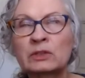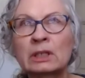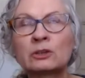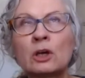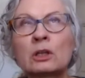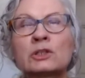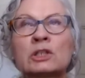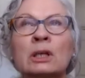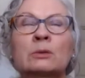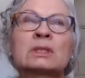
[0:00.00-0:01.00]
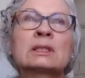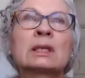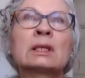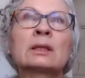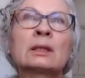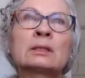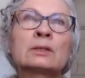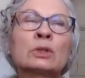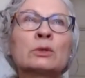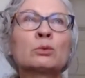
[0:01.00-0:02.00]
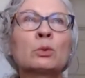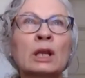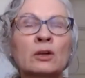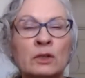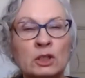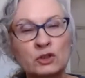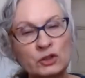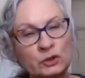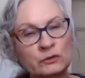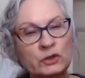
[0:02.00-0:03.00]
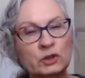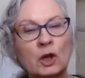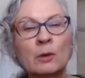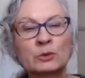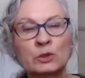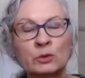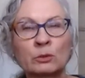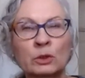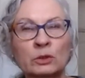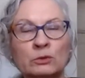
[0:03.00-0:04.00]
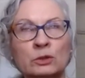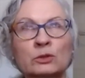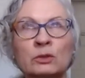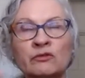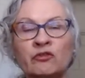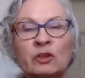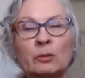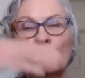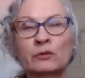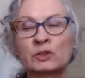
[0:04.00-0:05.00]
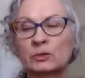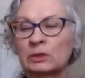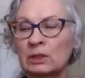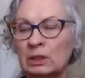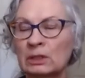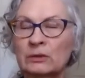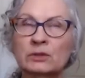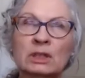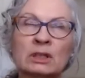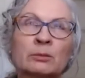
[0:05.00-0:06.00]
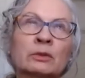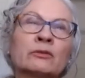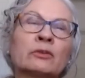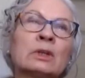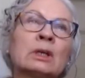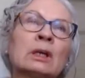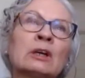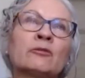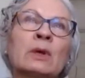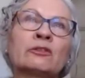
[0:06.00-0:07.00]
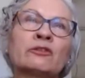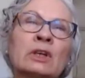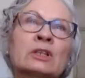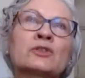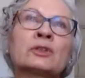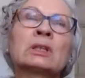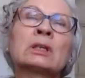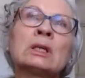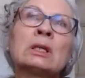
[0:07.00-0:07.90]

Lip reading: technology, I would say that it's really rare that you just sort of stop doing what you do and flip over to another type of manufacturing.